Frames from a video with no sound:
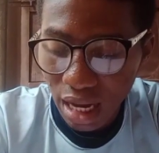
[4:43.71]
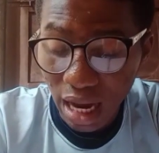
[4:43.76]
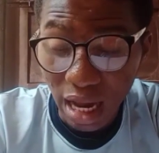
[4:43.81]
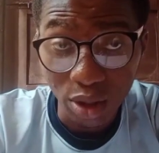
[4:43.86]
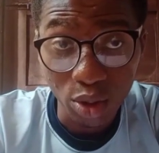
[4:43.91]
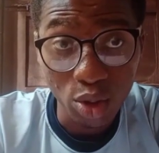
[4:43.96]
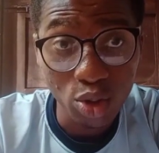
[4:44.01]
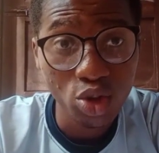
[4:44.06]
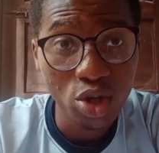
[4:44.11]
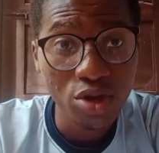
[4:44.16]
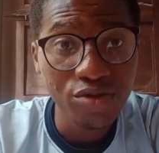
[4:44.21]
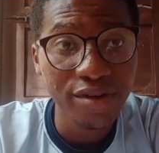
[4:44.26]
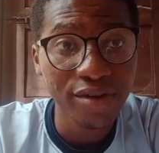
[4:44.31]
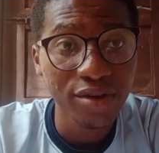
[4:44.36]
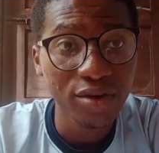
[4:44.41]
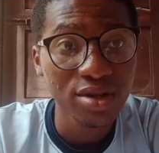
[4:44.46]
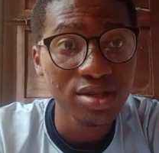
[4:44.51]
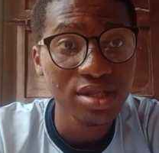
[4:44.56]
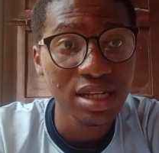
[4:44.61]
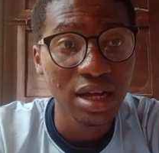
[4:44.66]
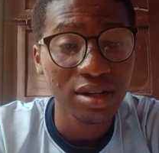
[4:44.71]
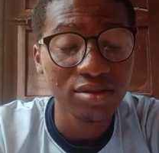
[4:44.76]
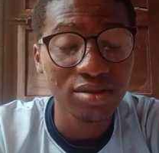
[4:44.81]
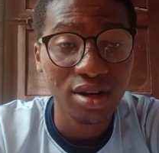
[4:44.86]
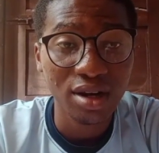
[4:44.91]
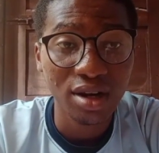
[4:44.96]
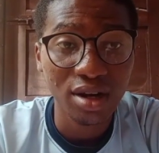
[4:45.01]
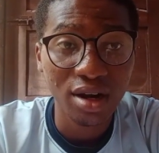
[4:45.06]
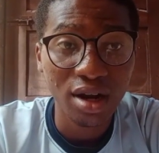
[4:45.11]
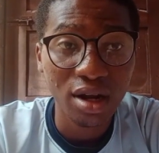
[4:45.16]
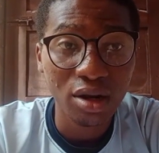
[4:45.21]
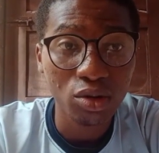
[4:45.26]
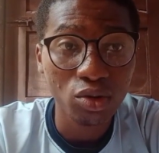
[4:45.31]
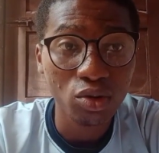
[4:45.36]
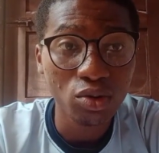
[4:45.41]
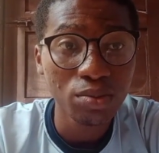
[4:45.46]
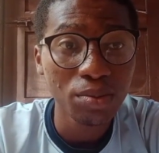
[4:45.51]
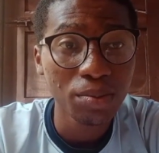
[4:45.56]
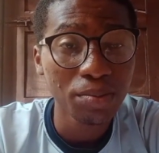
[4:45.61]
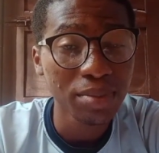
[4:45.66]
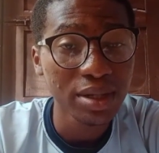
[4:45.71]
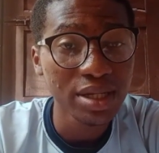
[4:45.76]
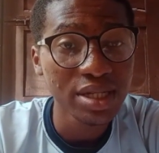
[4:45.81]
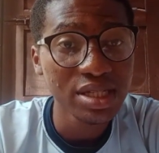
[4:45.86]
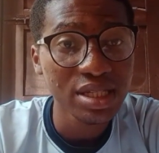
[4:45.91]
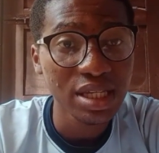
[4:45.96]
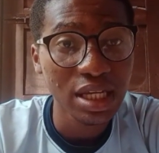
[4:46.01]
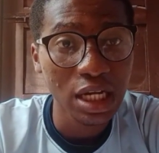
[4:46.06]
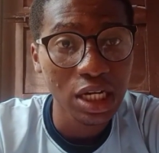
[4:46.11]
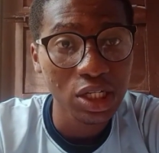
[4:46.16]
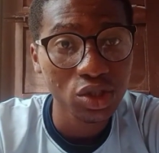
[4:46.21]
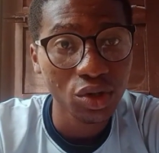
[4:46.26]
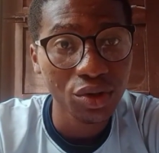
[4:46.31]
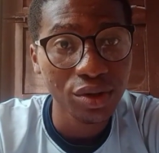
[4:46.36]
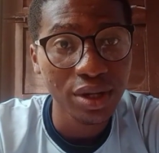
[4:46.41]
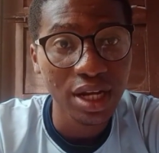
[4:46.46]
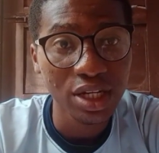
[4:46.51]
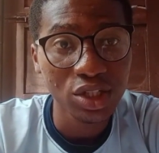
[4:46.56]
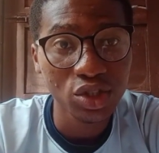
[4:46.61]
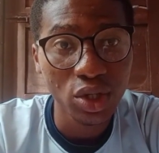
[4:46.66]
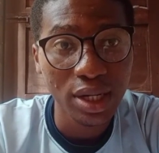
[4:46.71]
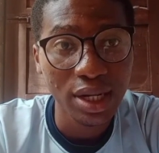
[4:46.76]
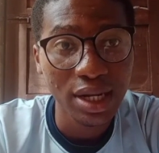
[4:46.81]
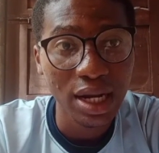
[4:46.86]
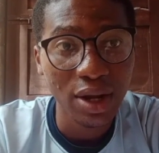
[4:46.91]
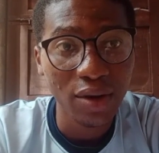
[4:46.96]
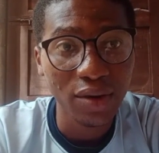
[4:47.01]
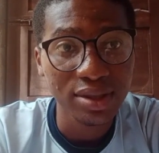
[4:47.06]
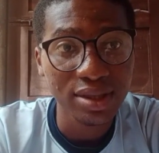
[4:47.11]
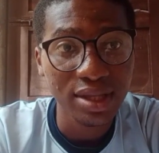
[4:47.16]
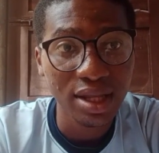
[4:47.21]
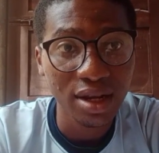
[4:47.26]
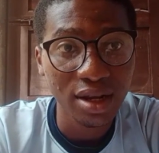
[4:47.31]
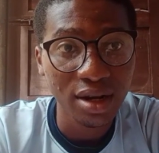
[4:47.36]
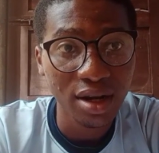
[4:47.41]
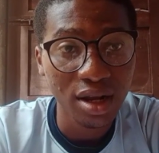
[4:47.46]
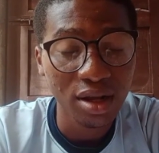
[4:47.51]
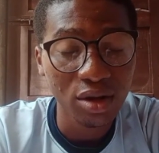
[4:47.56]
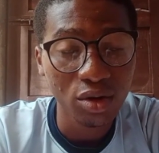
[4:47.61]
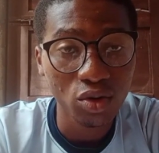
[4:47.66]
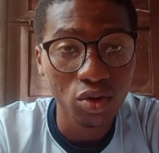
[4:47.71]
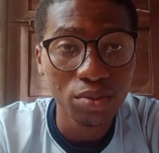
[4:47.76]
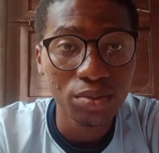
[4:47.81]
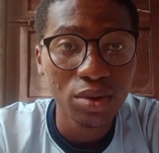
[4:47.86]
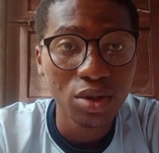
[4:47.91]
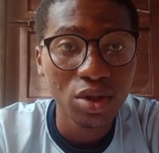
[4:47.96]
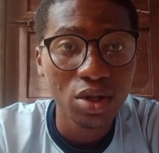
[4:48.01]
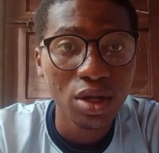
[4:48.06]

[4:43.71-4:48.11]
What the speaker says: And also, if you're not in our Telegram group, please ensure you are joining our Telegram group,